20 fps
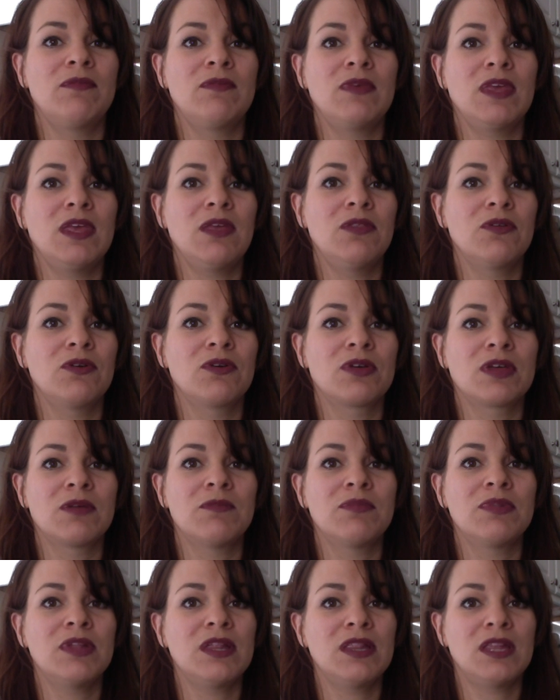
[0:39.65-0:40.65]
either
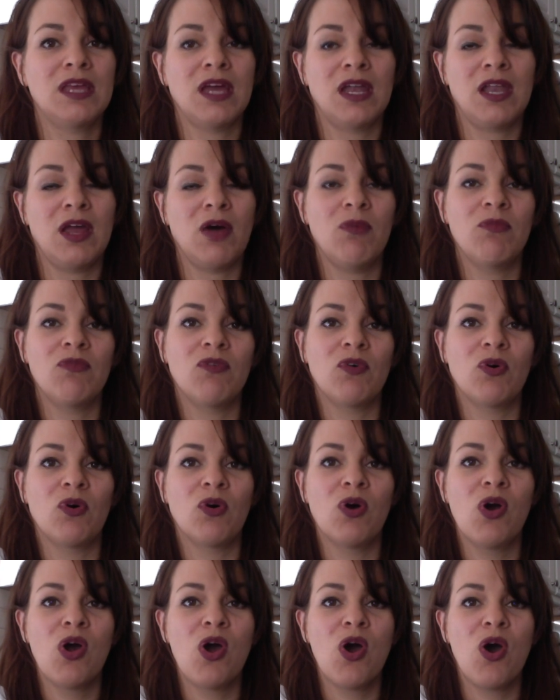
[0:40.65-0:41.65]
completely
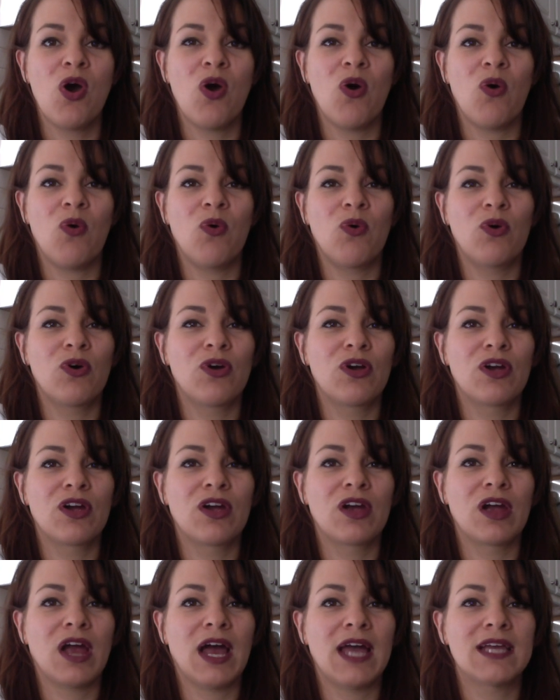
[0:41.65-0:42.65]
unhelpful,
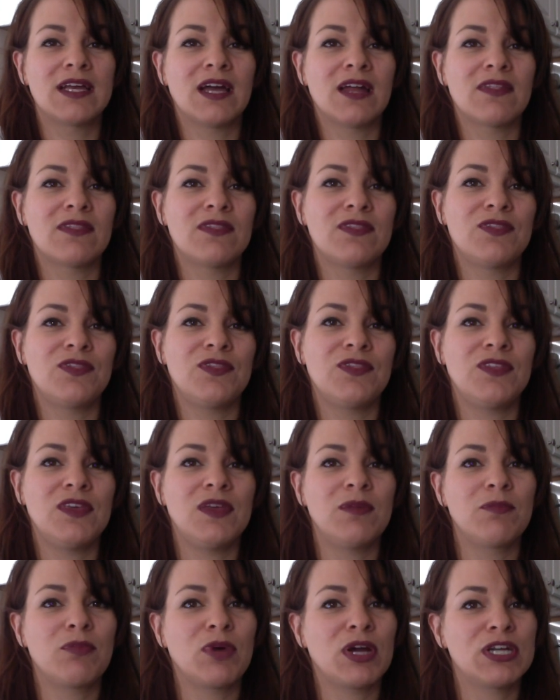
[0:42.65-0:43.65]
or I got the
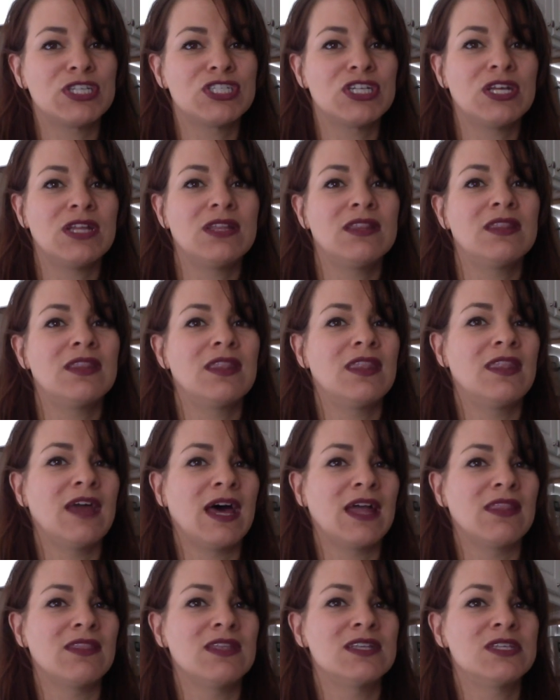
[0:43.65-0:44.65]
impression
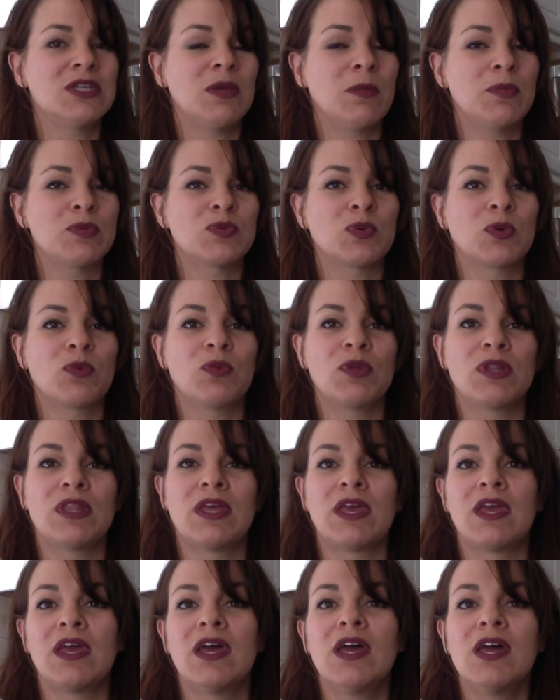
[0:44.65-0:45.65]
that the tips were
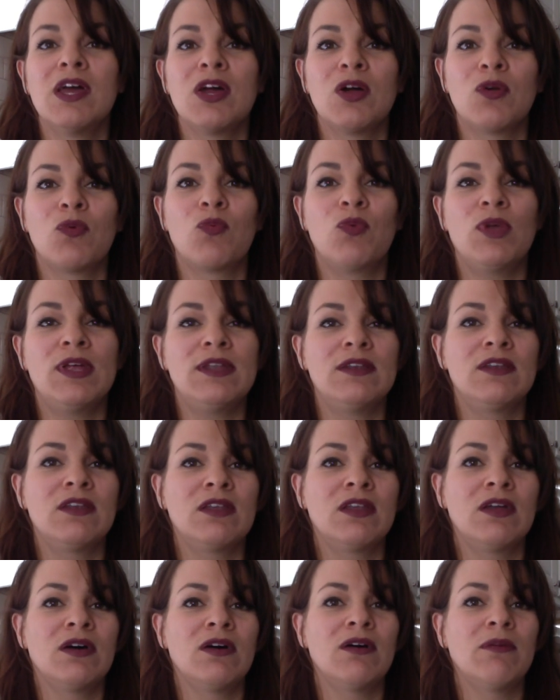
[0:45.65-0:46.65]
really
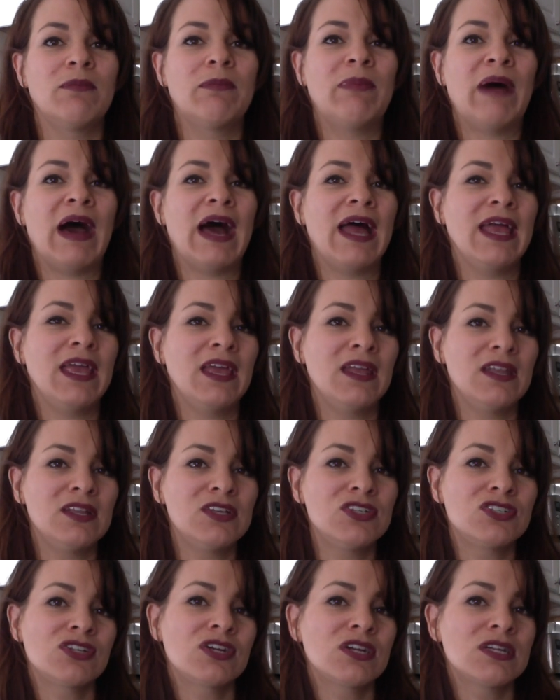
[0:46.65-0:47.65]
written by an
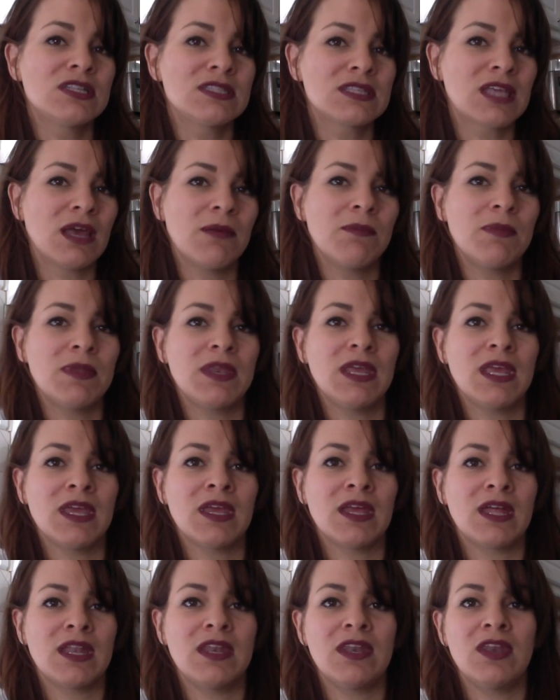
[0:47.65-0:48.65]
insurance
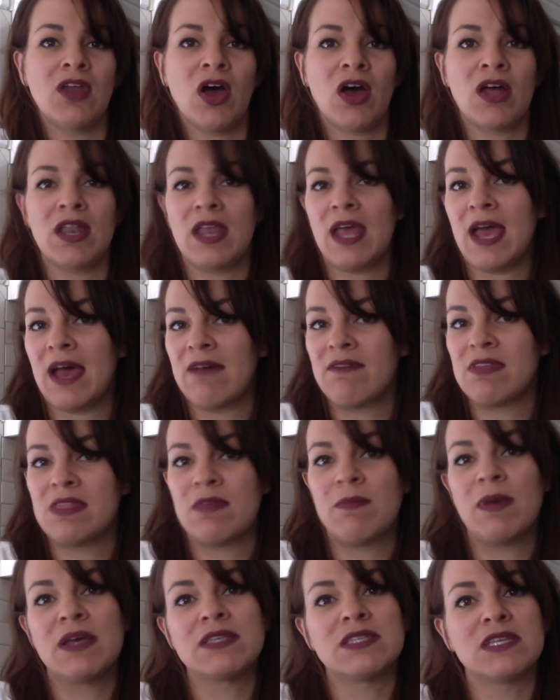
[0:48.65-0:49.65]
company, not having the
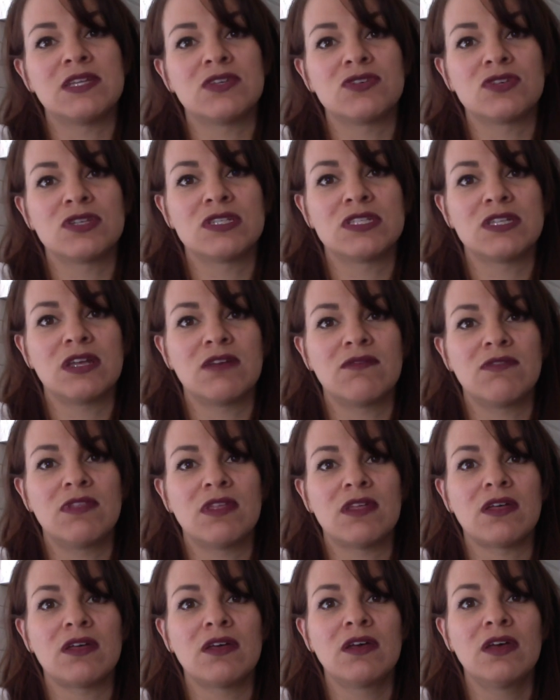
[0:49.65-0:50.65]
best interest of
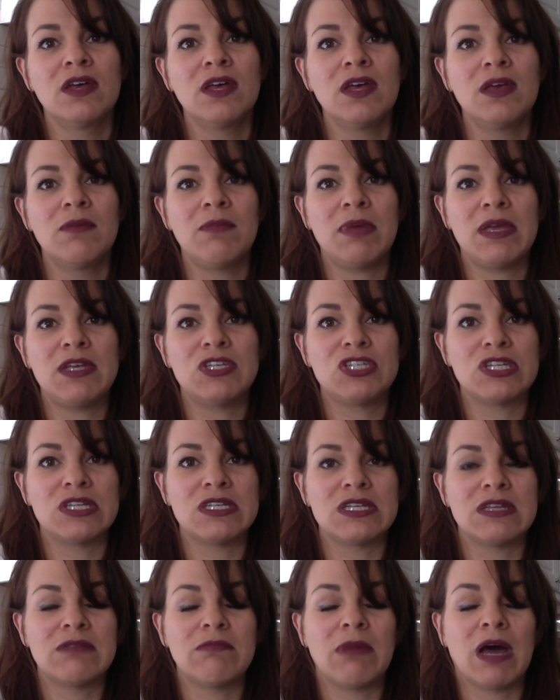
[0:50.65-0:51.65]
the
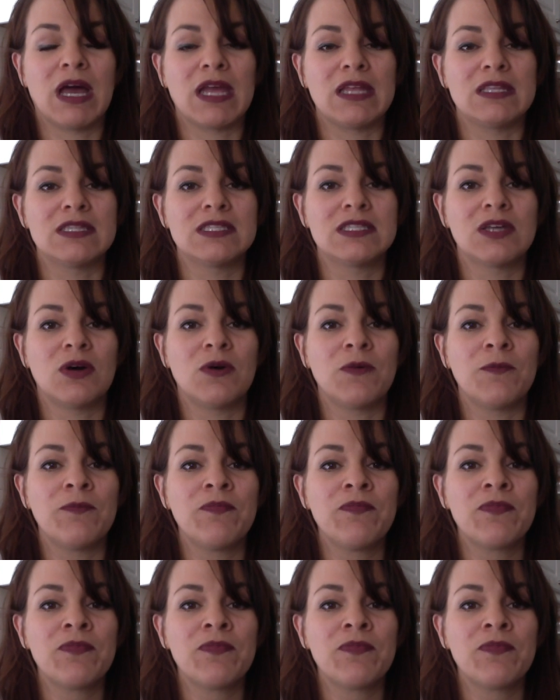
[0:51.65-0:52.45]
patient in mind. So